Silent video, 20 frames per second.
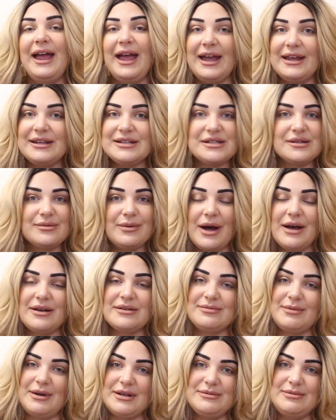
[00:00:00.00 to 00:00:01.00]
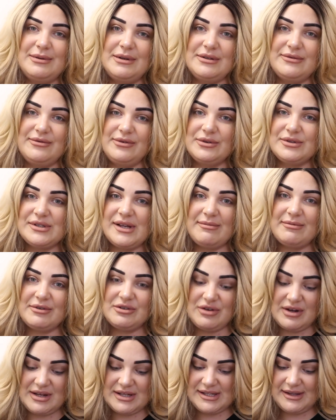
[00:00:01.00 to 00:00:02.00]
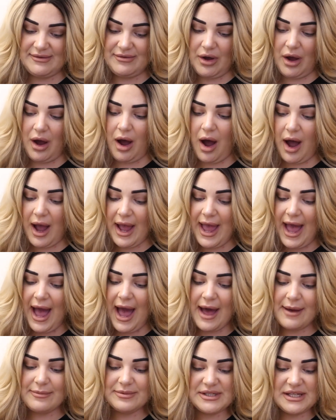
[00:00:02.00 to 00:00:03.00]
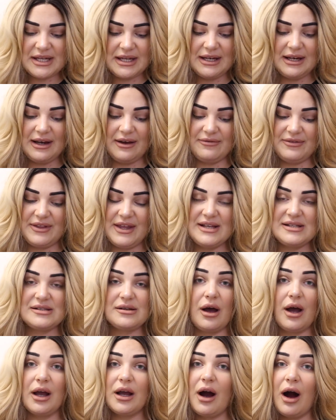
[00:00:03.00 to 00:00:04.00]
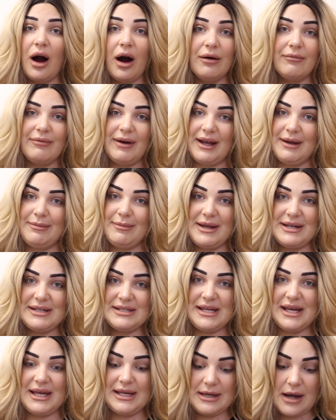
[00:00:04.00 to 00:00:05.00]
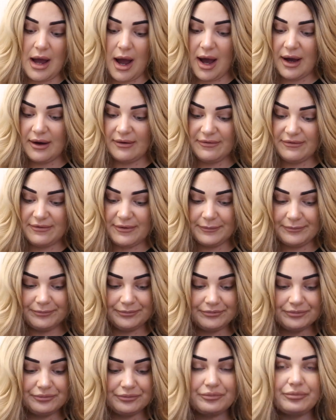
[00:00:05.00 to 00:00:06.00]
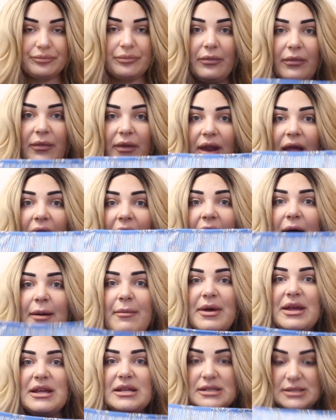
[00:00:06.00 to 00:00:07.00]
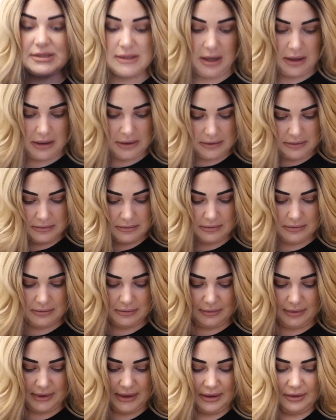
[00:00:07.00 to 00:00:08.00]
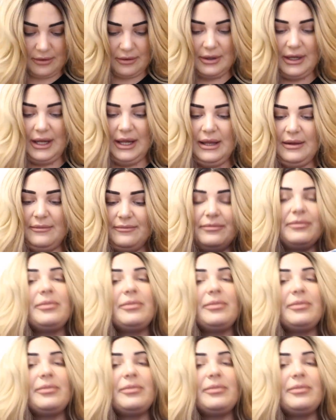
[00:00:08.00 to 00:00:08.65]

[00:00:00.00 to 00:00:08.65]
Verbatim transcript: it's the world's most beautiful summer dress ever. I absolutely love this. I can't recommend it enough. Um, so, when I got it,